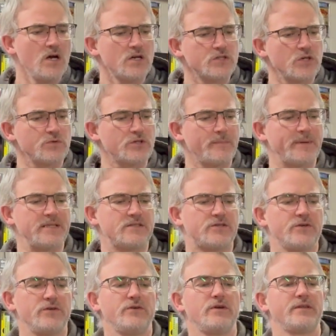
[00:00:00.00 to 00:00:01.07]
So jump
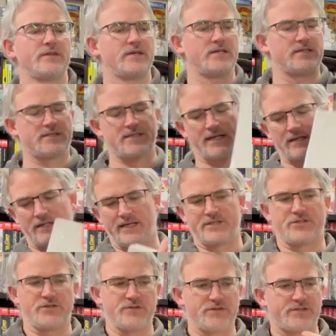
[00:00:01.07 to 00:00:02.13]
into the single
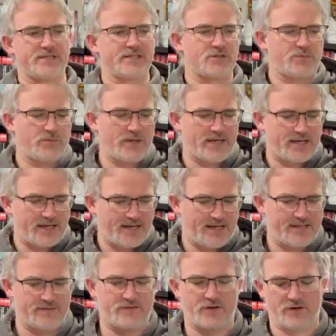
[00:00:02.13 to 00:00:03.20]
issues this week
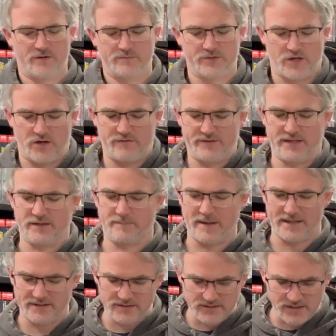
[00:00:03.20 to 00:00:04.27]
in terms of the
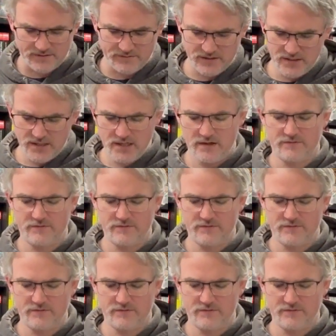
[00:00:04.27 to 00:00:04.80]
independent stuff.